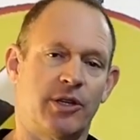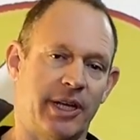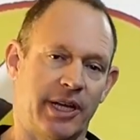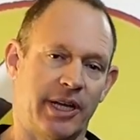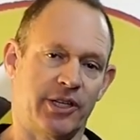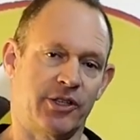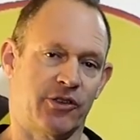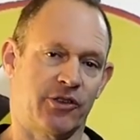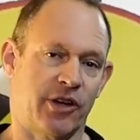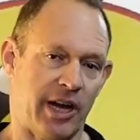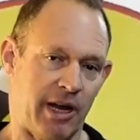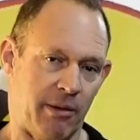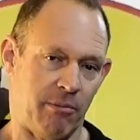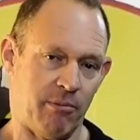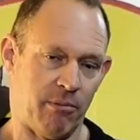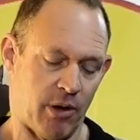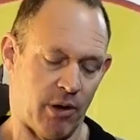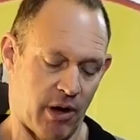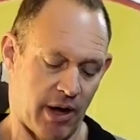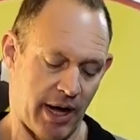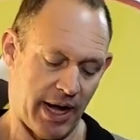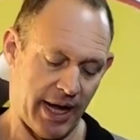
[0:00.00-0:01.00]
the extreme
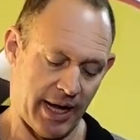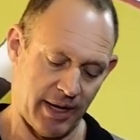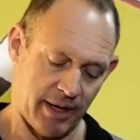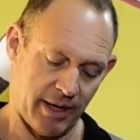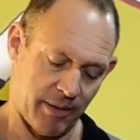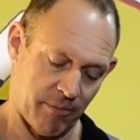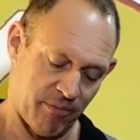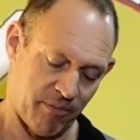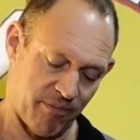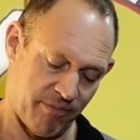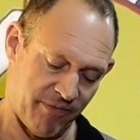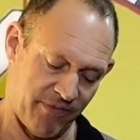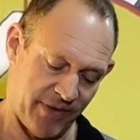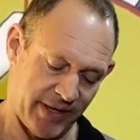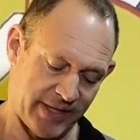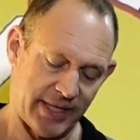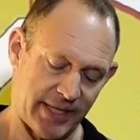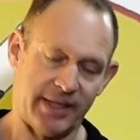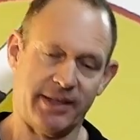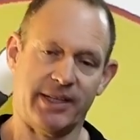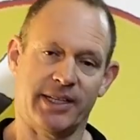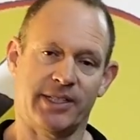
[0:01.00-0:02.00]
by
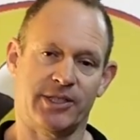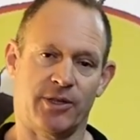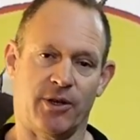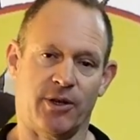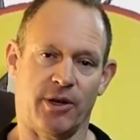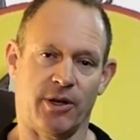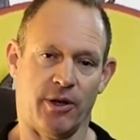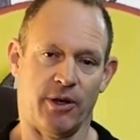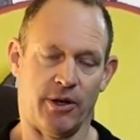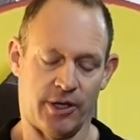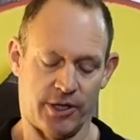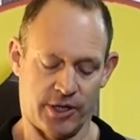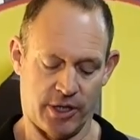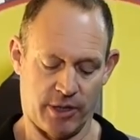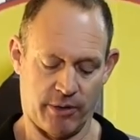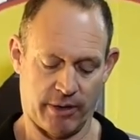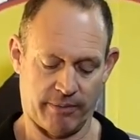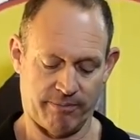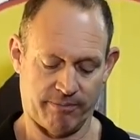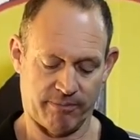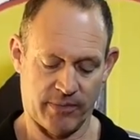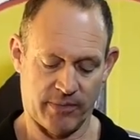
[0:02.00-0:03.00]
fitting this sort of unit to
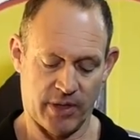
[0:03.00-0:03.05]
it.